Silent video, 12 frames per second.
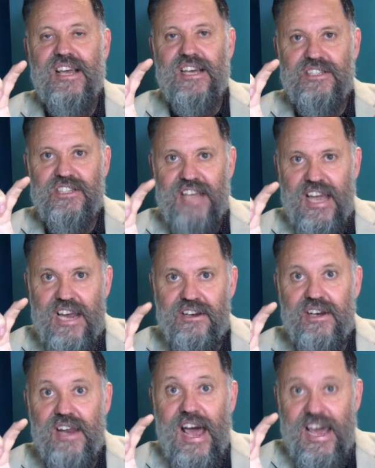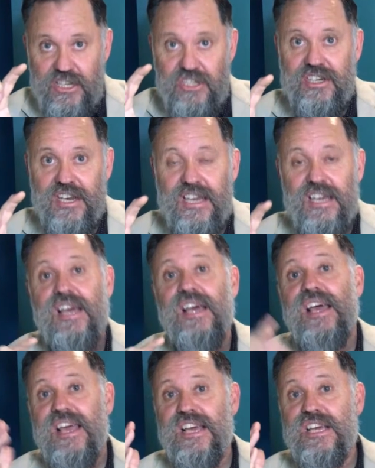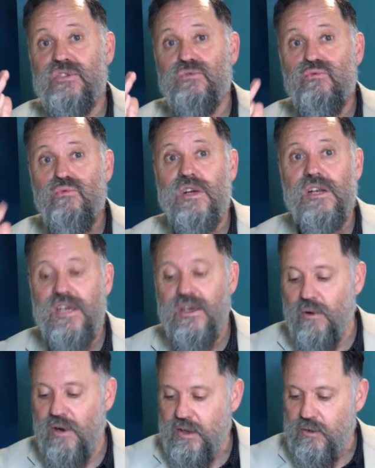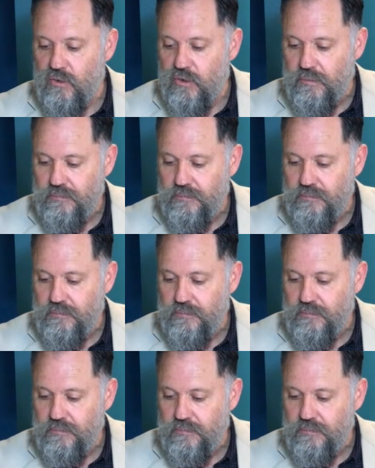standard HD is really quite good.